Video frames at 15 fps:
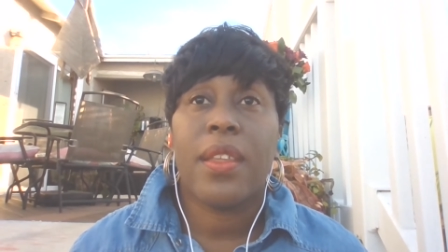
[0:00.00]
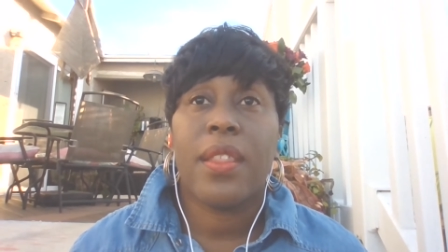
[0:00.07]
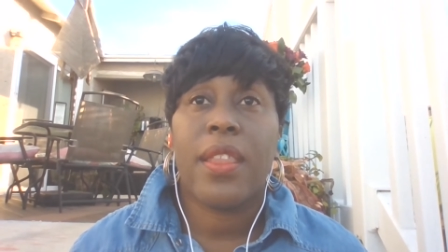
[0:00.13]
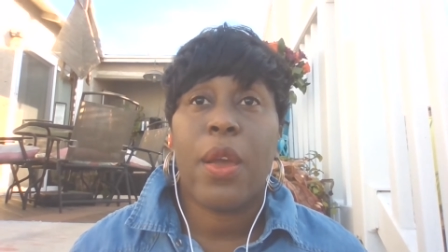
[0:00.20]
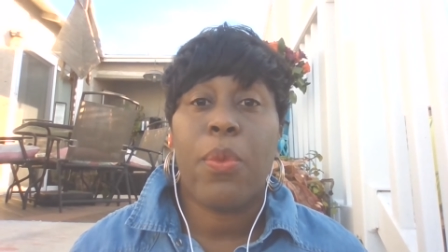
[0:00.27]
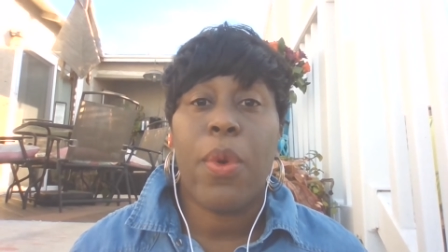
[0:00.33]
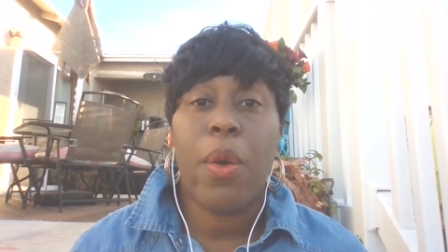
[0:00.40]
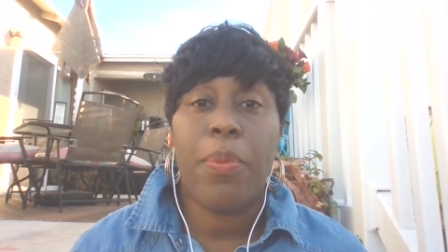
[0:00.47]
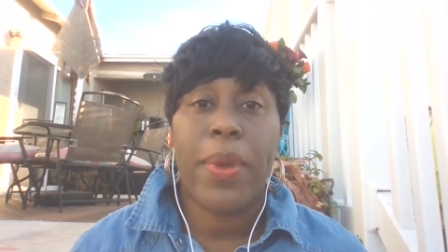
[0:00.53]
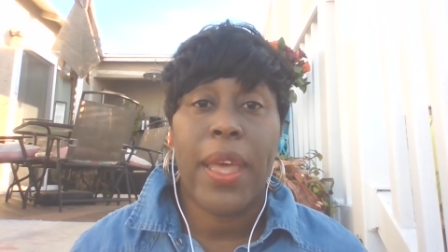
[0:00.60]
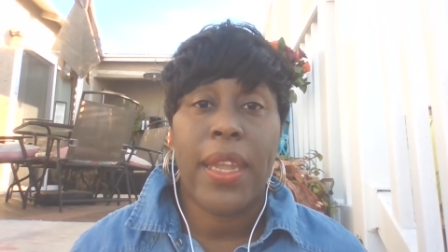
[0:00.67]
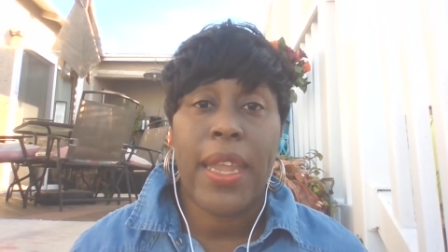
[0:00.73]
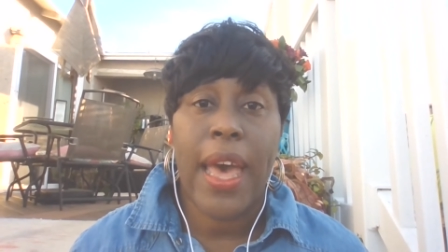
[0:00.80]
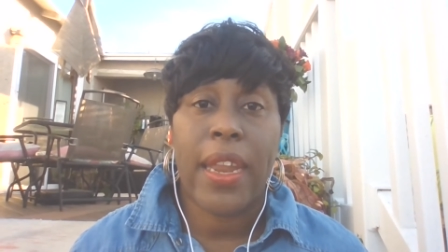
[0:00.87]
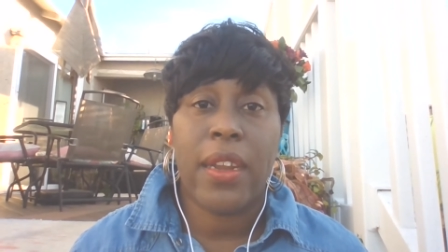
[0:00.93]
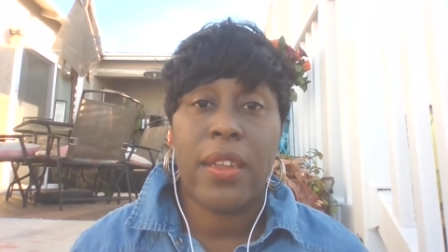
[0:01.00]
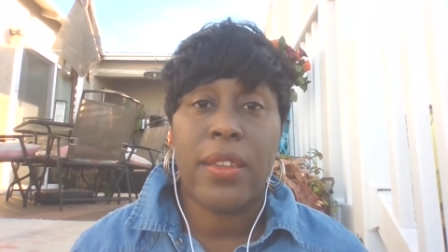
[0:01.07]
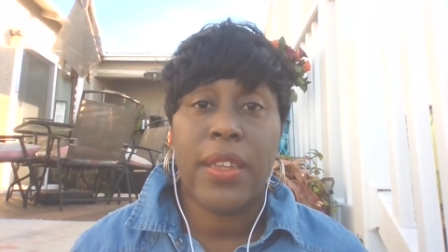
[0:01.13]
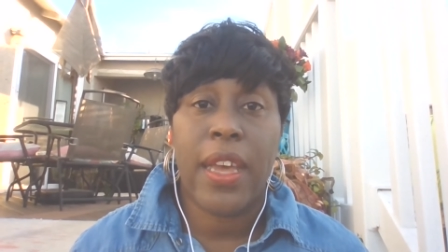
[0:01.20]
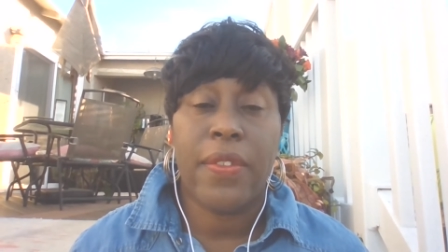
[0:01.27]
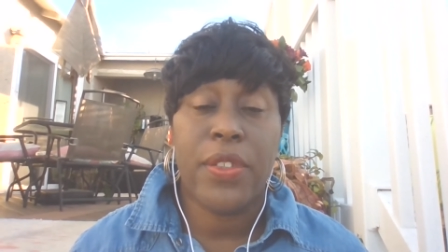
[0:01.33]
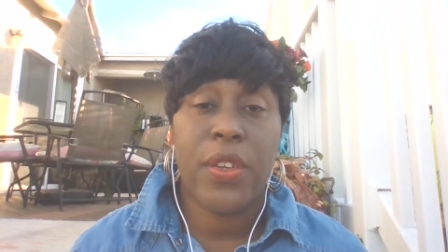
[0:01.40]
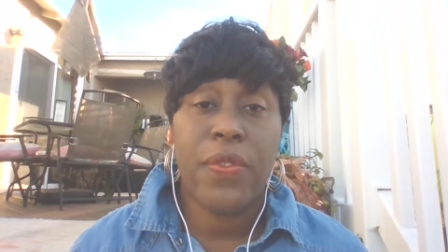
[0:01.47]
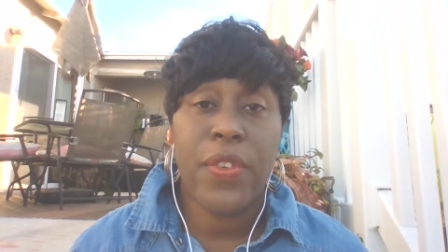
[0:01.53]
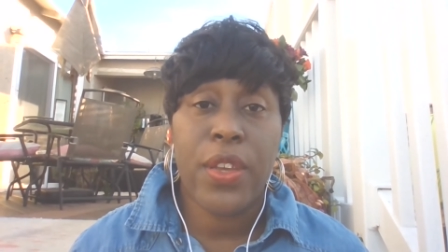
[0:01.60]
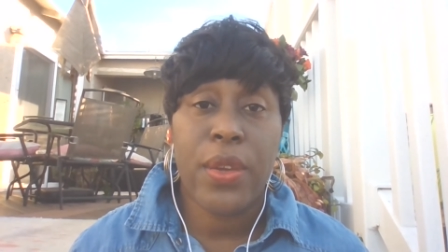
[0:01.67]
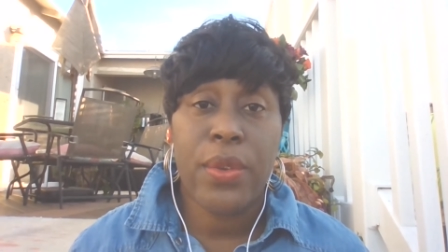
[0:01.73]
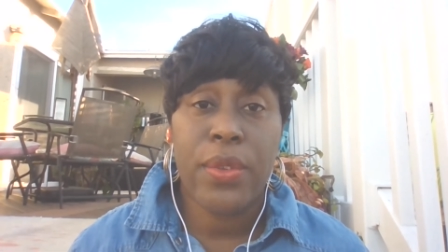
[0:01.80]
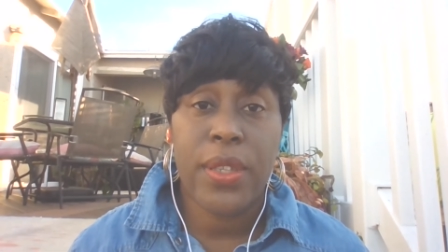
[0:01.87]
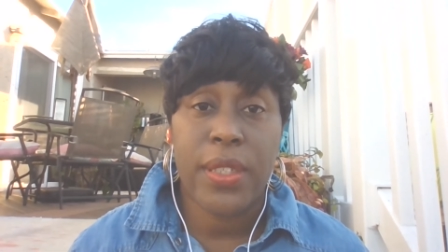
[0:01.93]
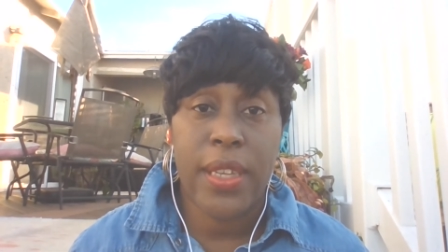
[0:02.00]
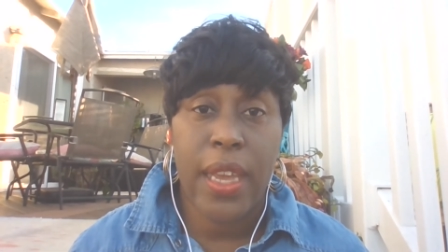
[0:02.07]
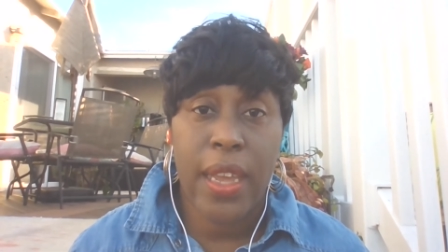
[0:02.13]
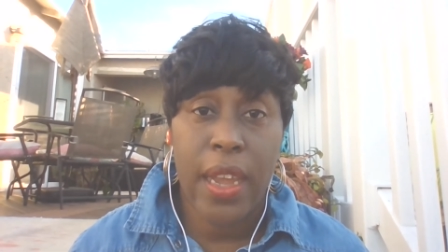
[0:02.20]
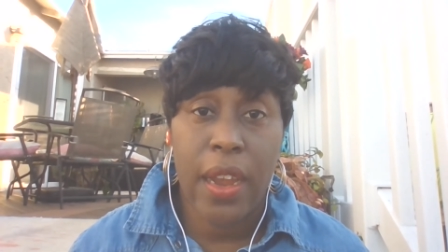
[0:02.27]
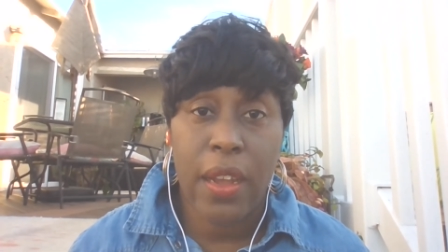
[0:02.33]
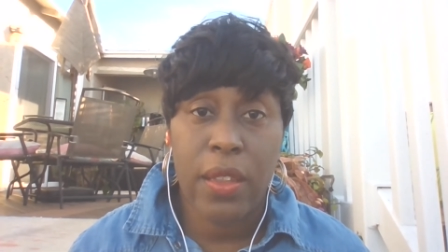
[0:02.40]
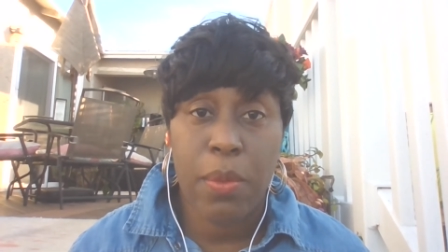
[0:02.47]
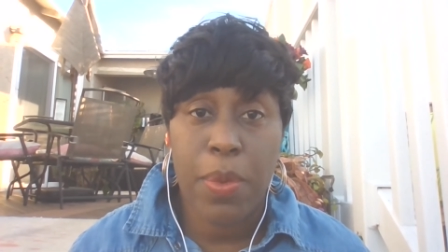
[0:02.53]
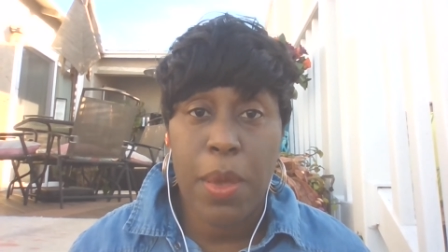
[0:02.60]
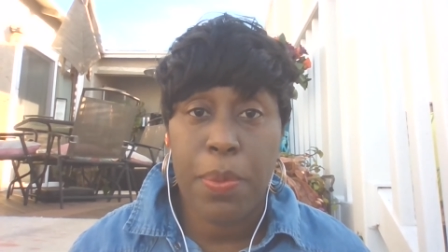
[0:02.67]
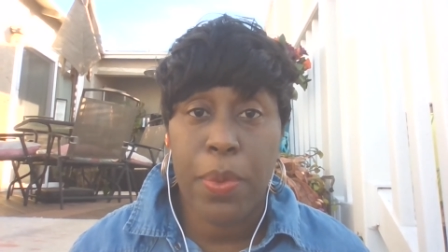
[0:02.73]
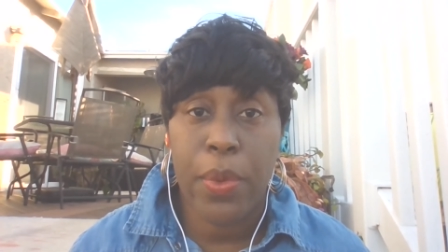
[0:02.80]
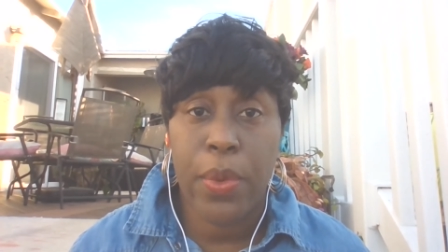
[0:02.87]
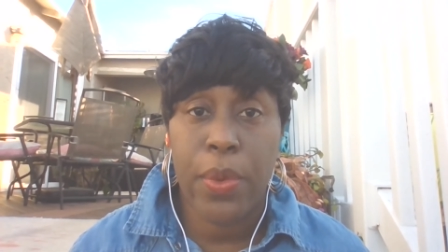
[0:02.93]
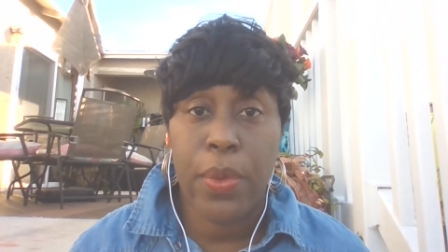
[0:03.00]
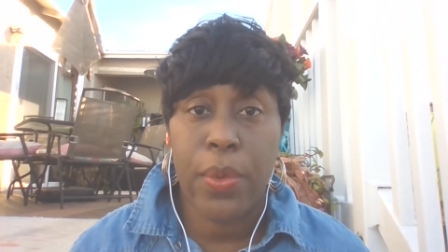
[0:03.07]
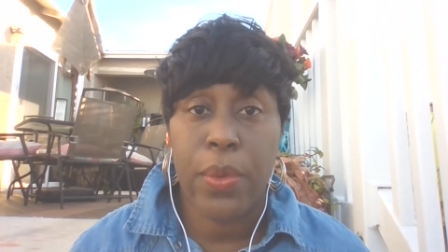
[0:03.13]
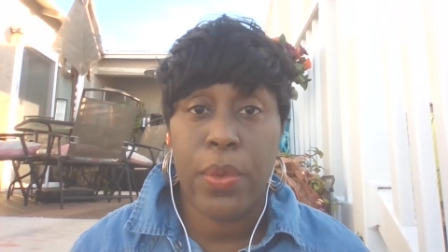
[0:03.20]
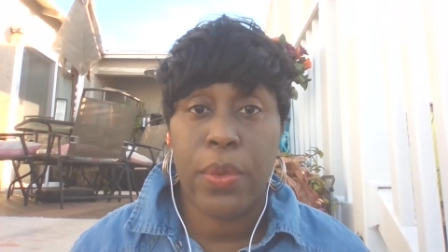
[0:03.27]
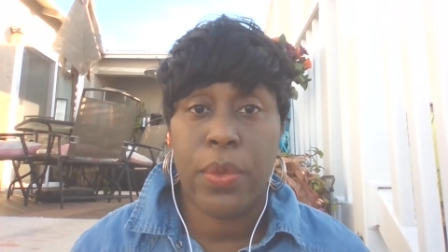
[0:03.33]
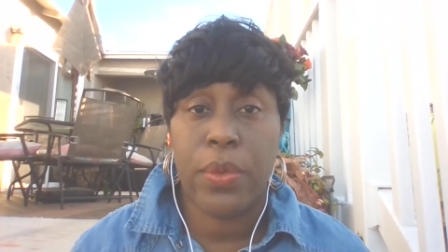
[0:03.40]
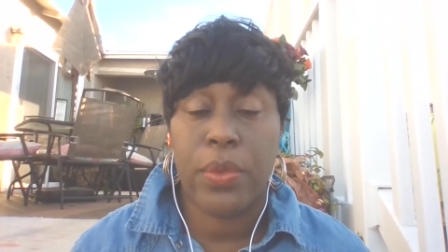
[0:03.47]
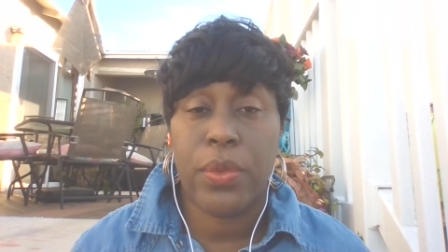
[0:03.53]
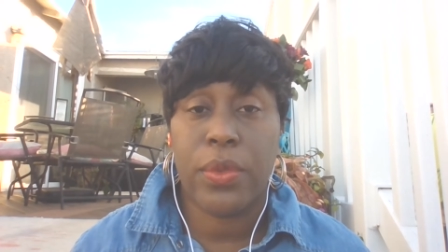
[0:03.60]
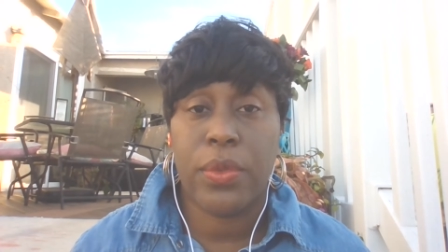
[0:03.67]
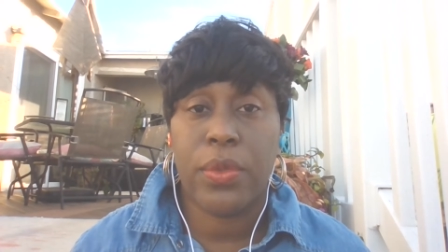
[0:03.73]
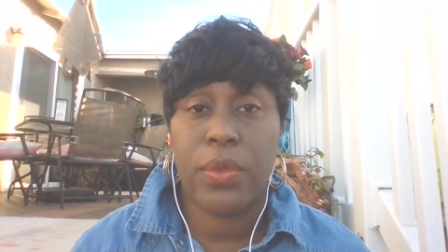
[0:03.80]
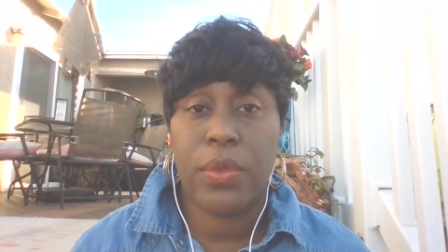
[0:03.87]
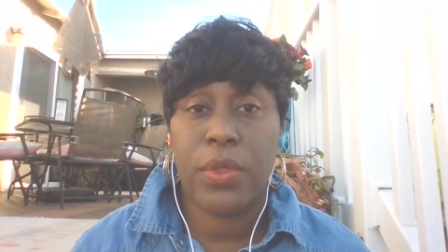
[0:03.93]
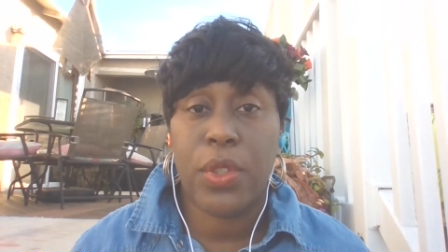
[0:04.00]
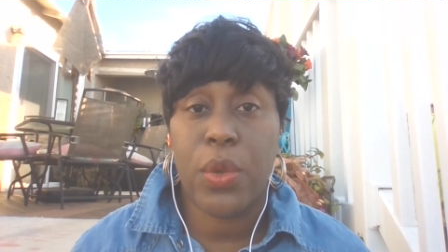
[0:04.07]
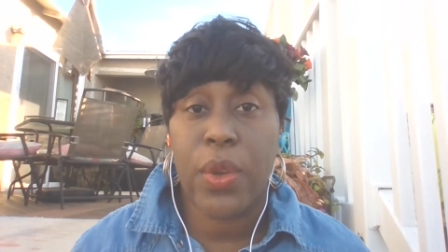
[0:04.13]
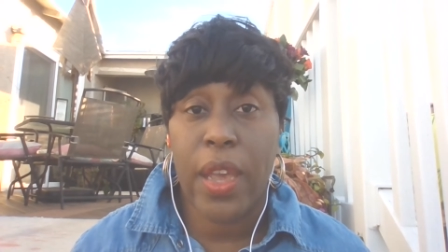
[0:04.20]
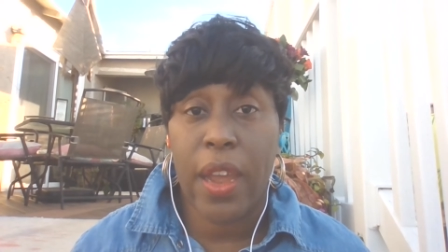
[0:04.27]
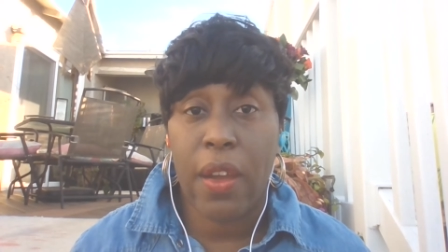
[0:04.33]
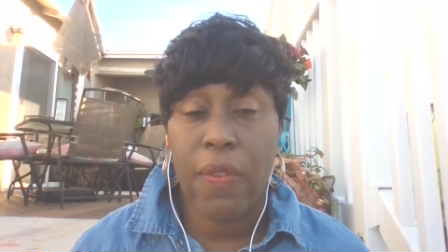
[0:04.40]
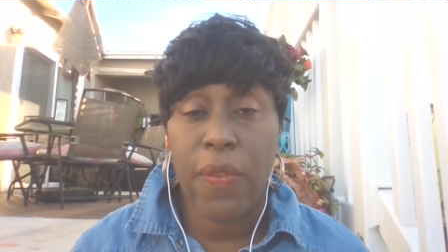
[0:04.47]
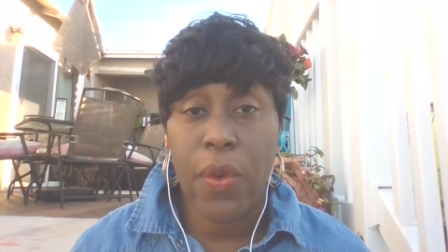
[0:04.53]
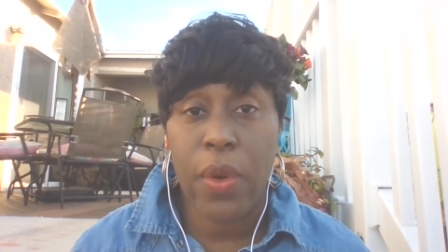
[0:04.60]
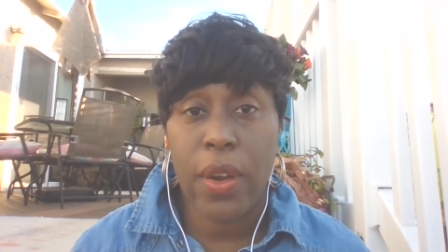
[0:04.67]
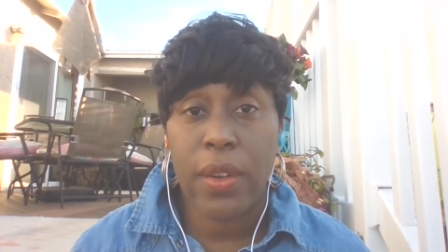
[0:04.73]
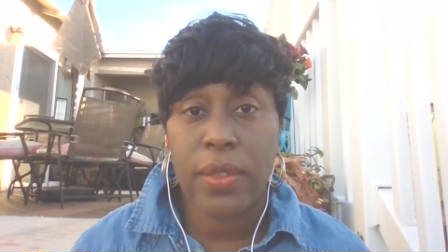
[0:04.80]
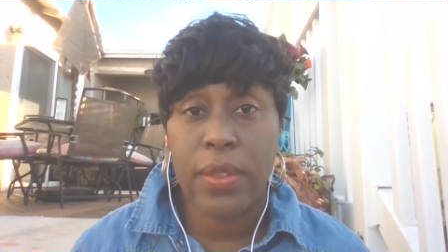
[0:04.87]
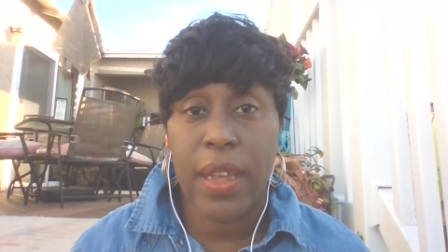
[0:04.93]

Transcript: there won't be a lot left of you to take care of the people who you care for.